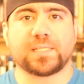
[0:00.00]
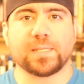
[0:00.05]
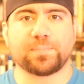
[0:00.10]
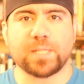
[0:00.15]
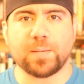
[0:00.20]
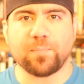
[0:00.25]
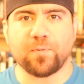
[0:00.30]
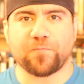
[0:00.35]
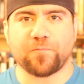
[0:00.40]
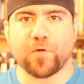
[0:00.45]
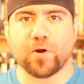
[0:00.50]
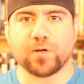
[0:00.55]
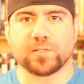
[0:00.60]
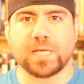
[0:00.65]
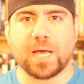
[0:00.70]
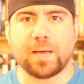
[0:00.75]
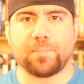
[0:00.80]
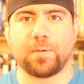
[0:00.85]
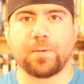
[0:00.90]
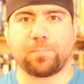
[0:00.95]
September
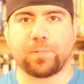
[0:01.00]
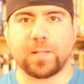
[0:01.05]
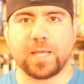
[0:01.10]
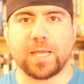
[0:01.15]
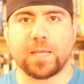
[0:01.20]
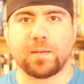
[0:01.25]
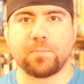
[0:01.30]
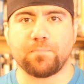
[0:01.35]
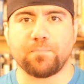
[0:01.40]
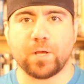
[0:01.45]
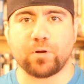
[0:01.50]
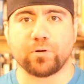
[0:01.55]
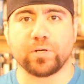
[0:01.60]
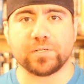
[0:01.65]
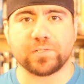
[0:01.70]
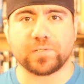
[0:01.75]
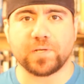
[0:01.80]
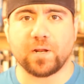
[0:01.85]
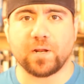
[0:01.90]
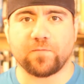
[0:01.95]
first, I've been playing Metal
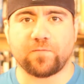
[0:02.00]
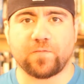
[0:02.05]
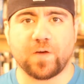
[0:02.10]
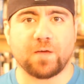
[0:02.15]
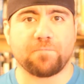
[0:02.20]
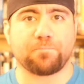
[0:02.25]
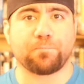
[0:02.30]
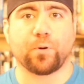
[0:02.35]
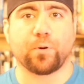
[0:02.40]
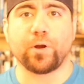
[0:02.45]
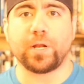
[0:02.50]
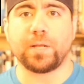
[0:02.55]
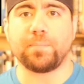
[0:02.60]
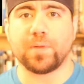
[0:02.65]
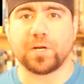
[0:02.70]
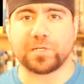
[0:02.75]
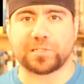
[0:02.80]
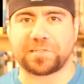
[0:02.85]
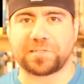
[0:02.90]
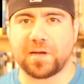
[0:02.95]
Gear Solid five pretty
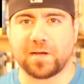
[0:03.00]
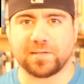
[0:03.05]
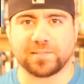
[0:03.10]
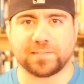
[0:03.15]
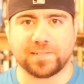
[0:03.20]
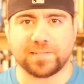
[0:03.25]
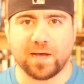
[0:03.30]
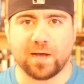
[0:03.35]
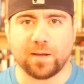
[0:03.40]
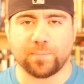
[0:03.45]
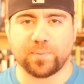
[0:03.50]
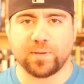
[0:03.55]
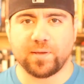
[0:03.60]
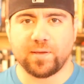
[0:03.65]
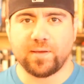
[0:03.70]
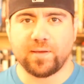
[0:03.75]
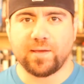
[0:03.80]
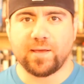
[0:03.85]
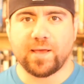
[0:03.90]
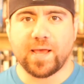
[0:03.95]
much non-stop.
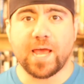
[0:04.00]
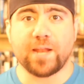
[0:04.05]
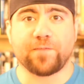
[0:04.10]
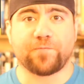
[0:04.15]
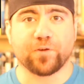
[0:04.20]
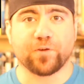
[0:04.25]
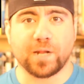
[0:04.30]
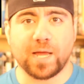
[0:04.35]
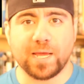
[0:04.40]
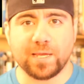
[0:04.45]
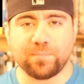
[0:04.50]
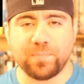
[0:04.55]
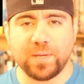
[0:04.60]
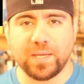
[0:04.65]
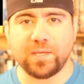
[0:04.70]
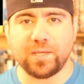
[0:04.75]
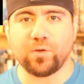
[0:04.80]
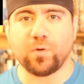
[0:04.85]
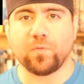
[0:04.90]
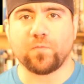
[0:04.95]
And if you're like me,
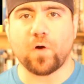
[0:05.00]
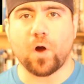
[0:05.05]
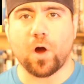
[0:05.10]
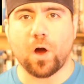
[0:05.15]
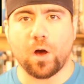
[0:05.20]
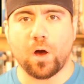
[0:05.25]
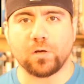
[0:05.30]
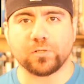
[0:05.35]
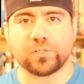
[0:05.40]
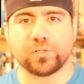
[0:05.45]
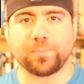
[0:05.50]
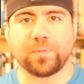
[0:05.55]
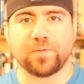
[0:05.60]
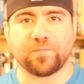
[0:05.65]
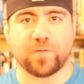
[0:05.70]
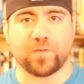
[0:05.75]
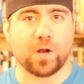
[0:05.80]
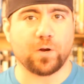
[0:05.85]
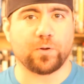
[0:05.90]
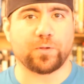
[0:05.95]
you've also been
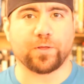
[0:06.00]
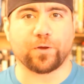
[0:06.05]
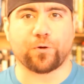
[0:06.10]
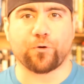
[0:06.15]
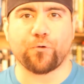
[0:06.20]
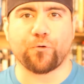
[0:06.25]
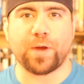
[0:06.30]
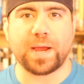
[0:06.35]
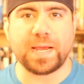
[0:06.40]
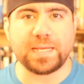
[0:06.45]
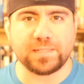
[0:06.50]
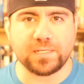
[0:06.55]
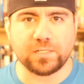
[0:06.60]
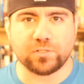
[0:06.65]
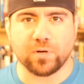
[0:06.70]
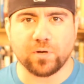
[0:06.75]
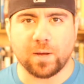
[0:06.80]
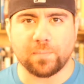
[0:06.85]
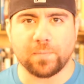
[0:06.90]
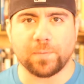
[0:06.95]
following the crazy
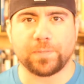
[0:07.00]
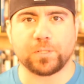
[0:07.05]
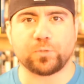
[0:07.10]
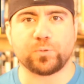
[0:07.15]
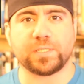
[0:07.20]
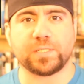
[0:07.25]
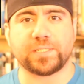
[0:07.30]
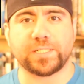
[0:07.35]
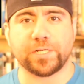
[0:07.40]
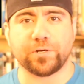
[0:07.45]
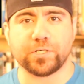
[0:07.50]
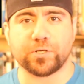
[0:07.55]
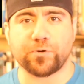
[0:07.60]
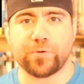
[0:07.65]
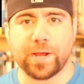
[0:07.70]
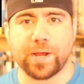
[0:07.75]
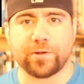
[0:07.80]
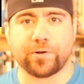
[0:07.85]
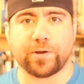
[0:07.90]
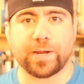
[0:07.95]
drama between series creator